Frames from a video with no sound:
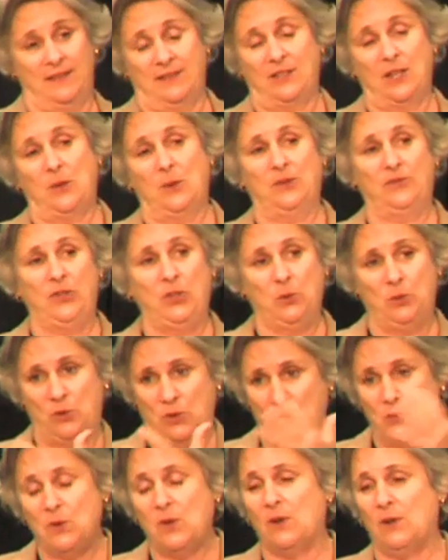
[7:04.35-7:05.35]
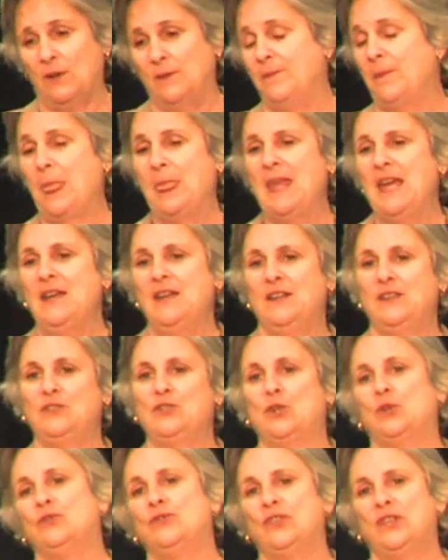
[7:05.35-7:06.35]
So if you Google
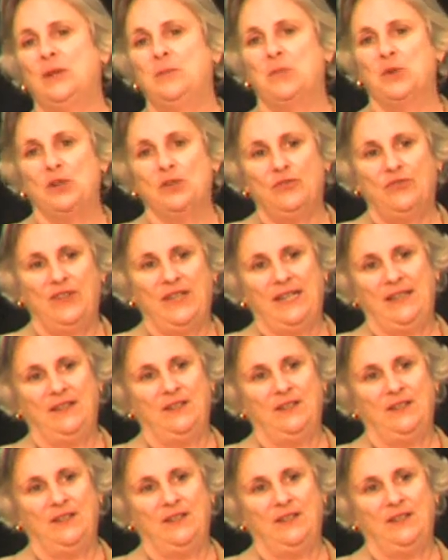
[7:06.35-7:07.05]
Dervla Murphy,